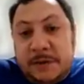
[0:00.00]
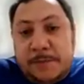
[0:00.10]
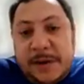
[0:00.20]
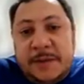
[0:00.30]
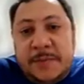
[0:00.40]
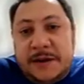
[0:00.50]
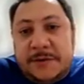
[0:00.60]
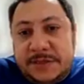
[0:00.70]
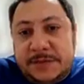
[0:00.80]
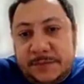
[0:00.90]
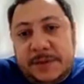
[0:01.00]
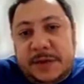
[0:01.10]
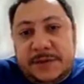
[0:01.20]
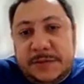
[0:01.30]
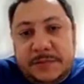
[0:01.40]
preliminaries,
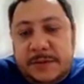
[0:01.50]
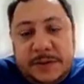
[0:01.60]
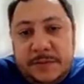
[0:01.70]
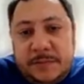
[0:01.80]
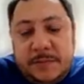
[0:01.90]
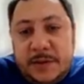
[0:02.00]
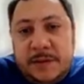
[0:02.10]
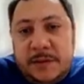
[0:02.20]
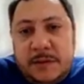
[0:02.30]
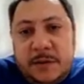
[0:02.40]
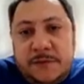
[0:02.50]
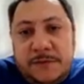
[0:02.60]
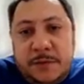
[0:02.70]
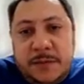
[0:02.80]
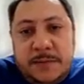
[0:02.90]
because many of
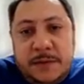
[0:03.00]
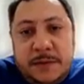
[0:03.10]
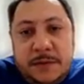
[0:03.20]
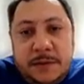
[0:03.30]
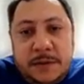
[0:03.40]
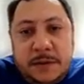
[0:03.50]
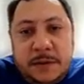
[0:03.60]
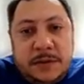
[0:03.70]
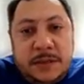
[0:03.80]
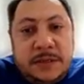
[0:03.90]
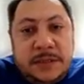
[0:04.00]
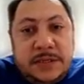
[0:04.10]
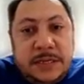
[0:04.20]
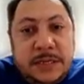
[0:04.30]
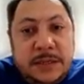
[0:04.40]
you maybe don't
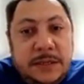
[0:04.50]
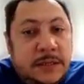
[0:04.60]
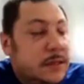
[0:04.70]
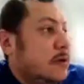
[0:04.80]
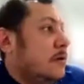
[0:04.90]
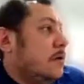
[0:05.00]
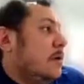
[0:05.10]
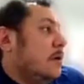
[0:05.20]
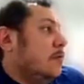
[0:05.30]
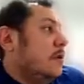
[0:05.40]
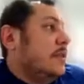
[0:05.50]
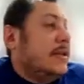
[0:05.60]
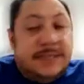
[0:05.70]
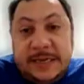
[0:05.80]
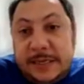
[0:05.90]
understand what I
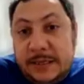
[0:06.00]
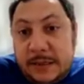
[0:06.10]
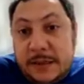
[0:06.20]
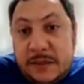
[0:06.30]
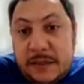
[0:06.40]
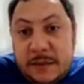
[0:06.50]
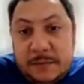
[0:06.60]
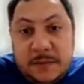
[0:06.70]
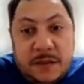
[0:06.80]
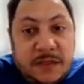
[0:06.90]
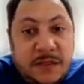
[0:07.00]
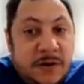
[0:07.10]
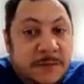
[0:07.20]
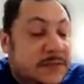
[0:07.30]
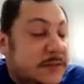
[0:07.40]
said in the
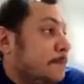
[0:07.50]
theorems.